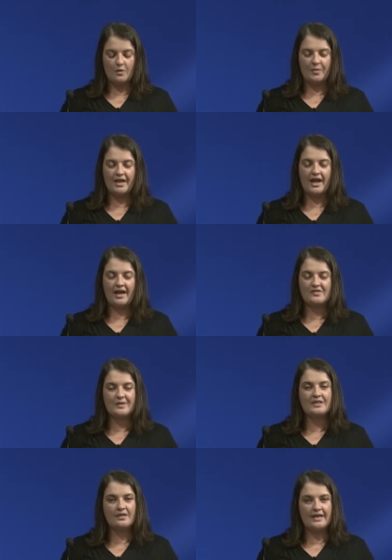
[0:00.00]
But I've
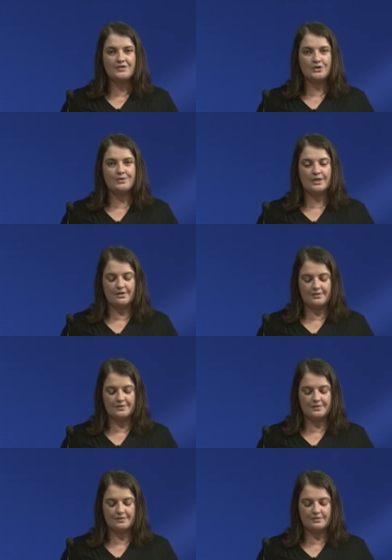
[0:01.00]
spent the last two
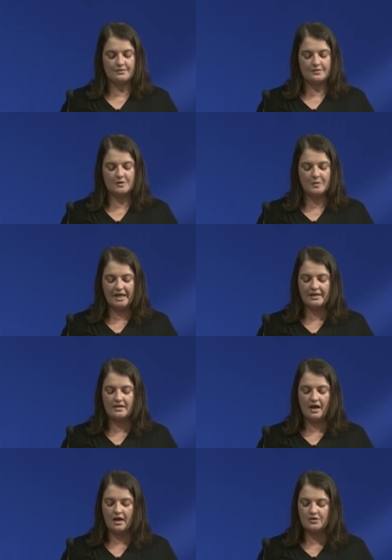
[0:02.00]
years speaking to
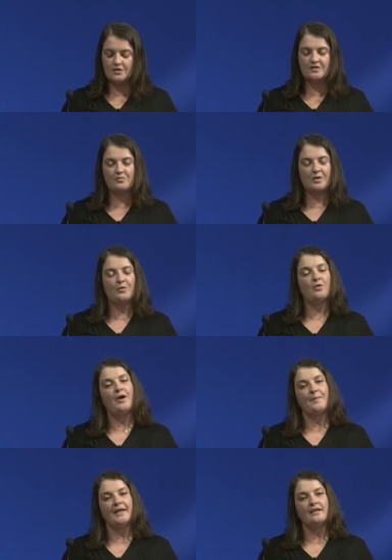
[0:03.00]
hundreds of people
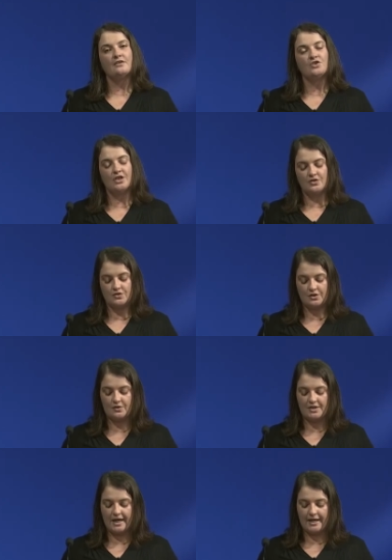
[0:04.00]
about making the changes to Go
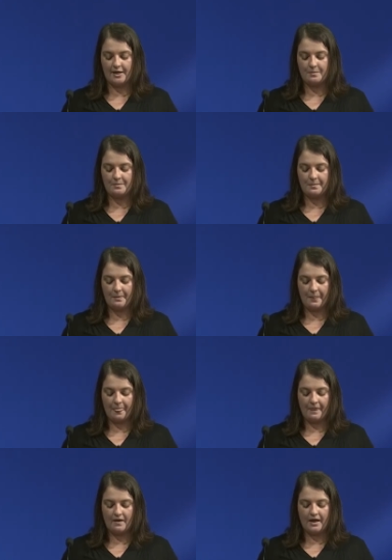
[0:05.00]
Tiny.
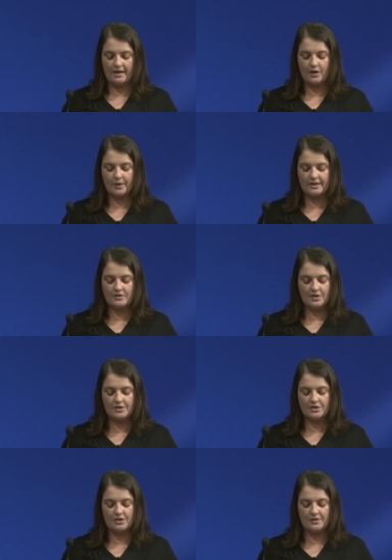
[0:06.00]
And I quickly
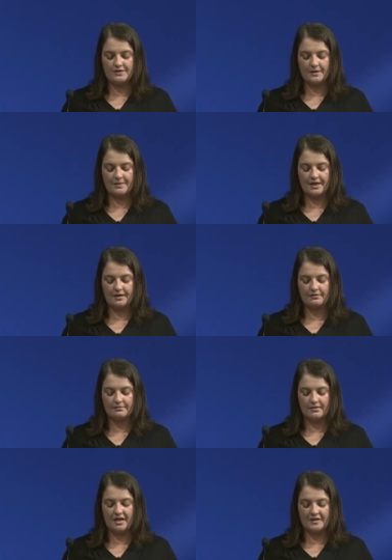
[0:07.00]
started to notice something
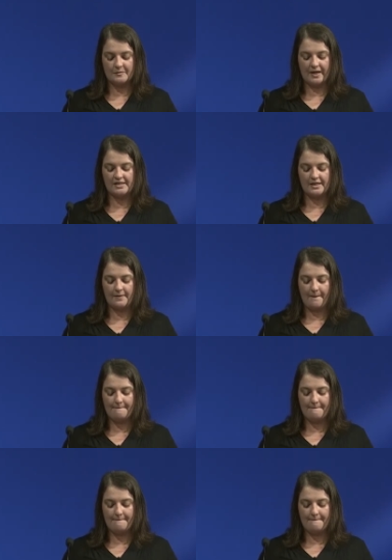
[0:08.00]
unexpected.